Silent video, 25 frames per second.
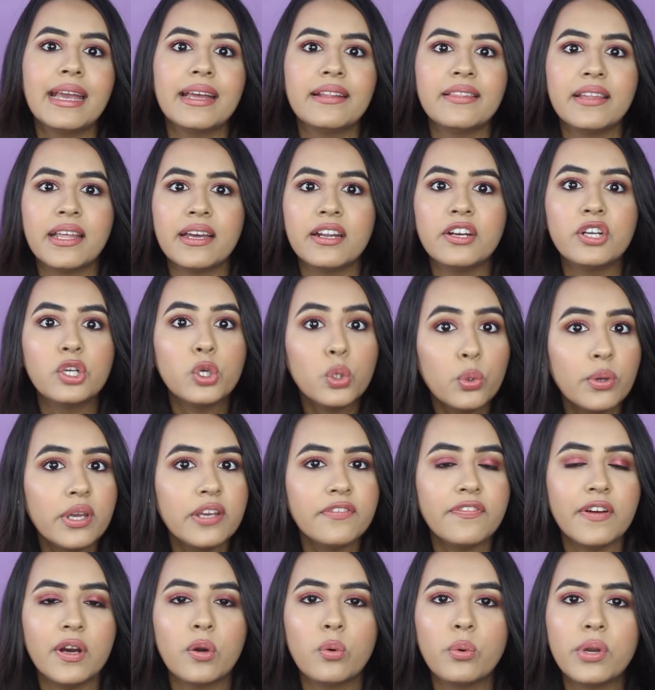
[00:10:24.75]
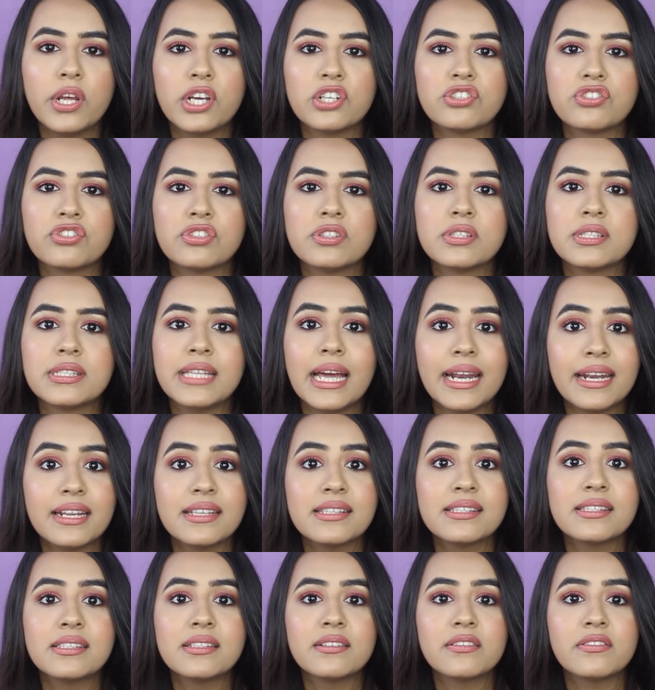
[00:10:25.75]
And they're dewy foundations. That
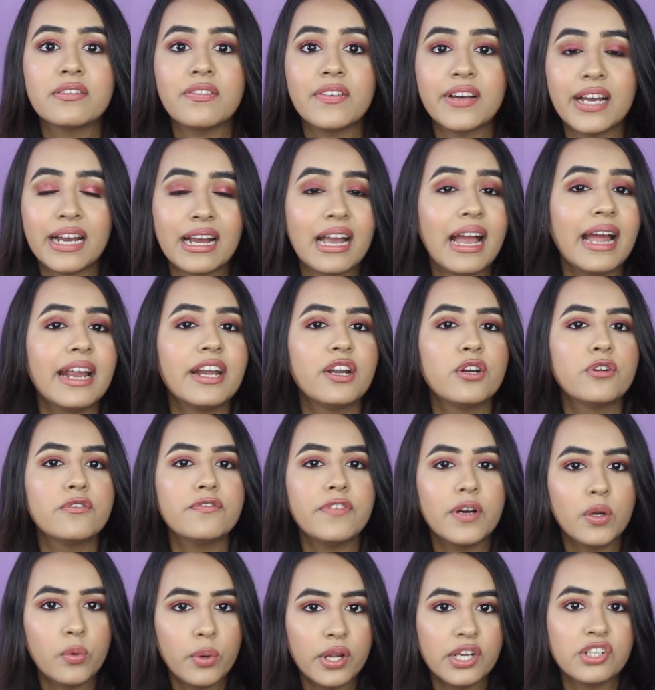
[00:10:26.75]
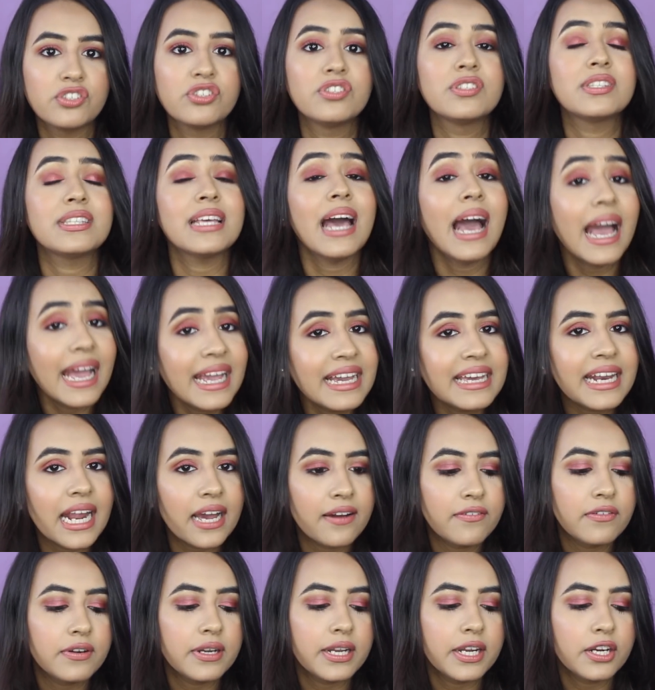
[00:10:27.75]
is the kind of foundations I
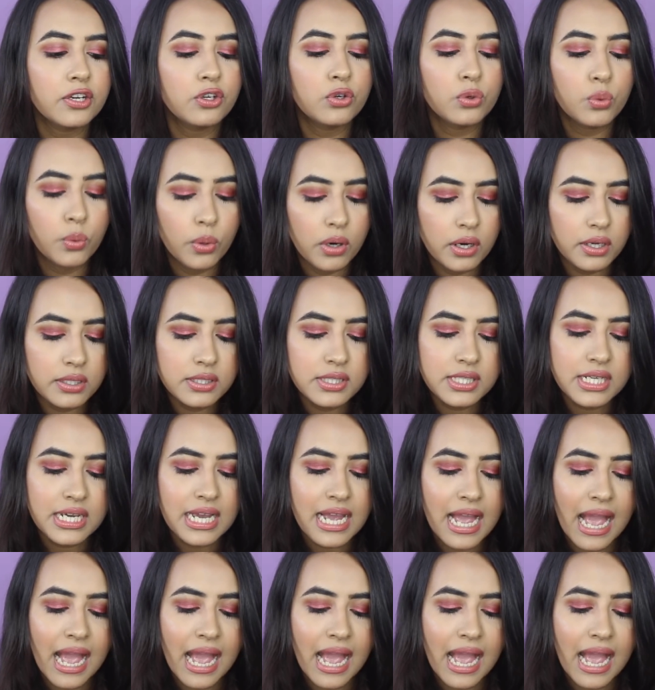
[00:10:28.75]
gravitate towards,